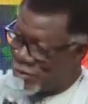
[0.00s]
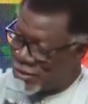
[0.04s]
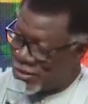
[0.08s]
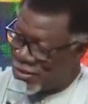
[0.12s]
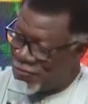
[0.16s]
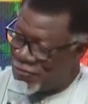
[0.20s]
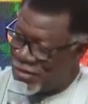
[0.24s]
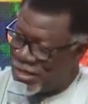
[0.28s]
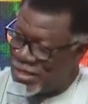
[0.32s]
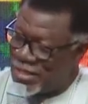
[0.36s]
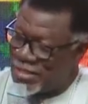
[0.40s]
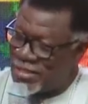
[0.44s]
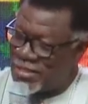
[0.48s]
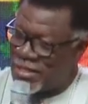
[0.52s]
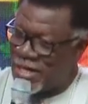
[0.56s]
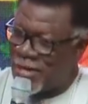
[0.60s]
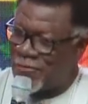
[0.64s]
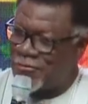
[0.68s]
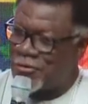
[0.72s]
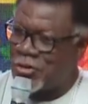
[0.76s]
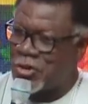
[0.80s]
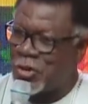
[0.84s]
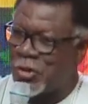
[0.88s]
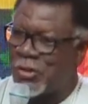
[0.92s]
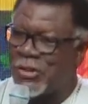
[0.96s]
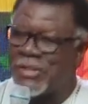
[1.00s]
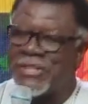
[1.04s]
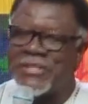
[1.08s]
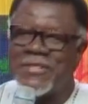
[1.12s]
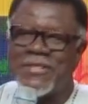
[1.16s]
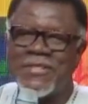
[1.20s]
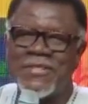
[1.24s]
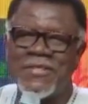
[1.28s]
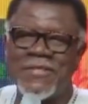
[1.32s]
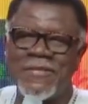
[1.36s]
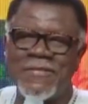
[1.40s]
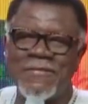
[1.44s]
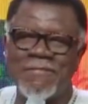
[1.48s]
it was a very tough
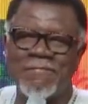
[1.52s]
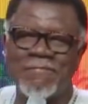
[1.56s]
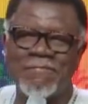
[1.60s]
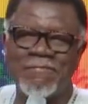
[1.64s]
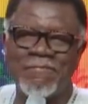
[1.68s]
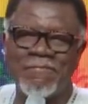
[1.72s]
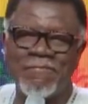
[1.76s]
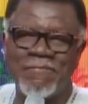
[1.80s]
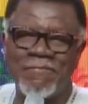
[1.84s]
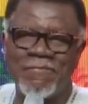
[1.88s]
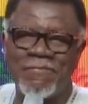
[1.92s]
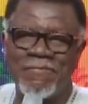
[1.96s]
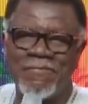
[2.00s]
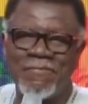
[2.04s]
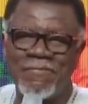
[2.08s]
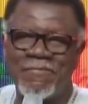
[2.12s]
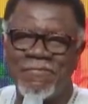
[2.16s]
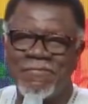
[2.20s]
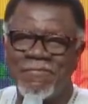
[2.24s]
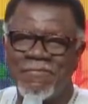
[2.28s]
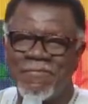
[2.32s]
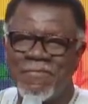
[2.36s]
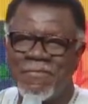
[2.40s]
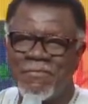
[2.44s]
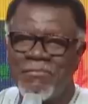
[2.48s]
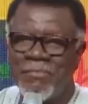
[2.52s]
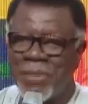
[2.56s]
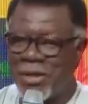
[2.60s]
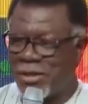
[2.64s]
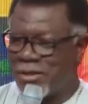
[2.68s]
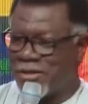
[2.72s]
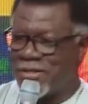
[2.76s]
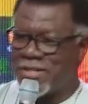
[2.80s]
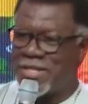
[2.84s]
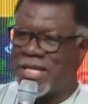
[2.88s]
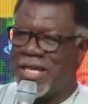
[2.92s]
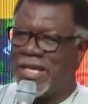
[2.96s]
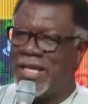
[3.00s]
choice.
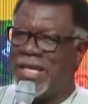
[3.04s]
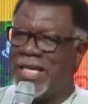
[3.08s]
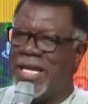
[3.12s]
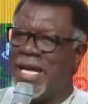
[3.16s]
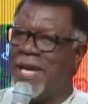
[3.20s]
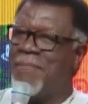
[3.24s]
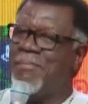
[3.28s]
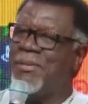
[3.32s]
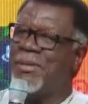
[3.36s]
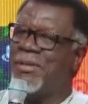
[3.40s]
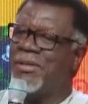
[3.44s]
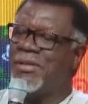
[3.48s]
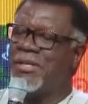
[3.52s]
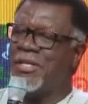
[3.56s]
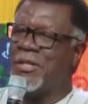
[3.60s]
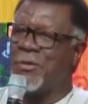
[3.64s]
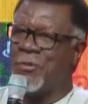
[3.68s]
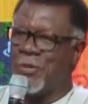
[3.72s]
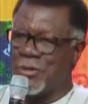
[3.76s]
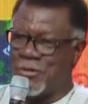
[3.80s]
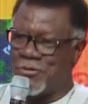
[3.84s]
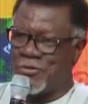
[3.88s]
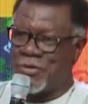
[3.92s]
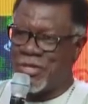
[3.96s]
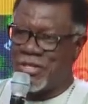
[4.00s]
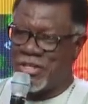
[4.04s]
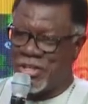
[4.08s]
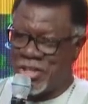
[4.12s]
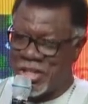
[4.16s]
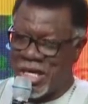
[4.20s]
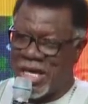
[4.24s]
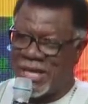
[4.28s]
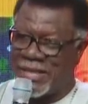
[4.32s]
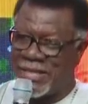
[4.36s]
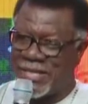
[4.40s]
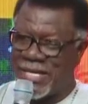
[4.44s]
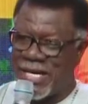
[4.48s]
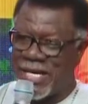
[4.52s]
Because the label he was
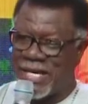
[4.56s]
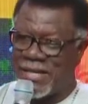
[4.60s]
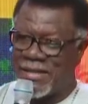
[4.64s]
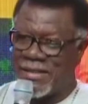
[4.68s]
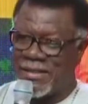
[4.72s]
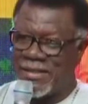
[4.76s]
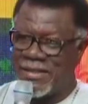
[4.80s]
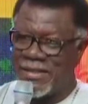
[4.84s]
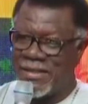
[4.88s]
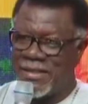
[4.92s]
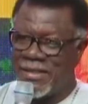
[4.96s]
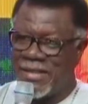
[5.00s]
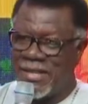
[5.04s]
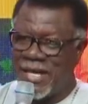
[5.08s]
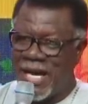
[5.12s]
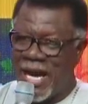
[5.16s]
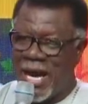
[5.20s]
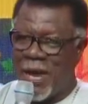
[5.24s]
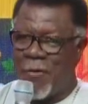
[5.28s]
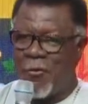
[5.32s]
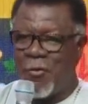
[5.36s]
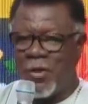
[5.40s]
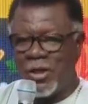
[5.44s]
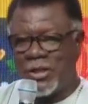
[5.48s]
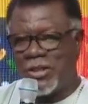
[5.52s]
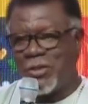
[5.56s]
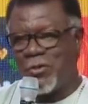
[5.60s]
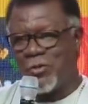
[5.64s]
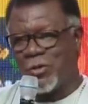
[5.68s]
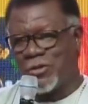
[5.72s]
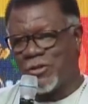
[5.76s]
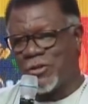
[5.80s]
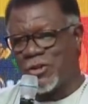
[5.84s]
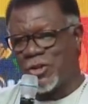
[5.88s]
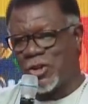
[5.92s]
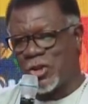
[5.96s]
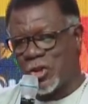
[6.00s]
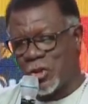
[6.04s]
rejecting and
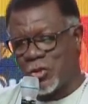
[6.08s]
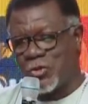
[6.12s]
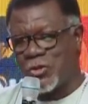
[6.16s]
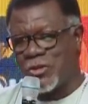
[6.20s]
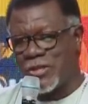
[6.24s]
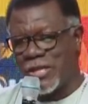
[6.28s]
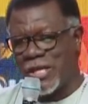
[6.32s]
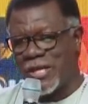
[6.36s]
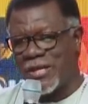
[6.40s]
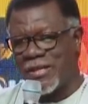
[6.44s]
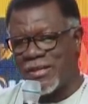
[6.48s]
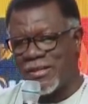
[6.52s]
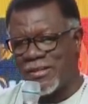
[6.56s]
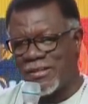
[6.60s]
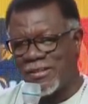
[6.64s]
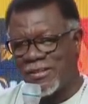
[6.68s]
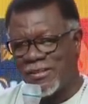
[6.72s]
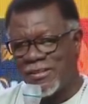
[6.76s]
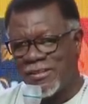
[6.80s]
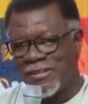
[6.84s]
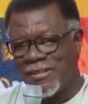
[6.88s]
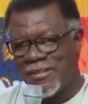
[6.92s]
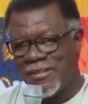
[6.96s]
what he was choosing,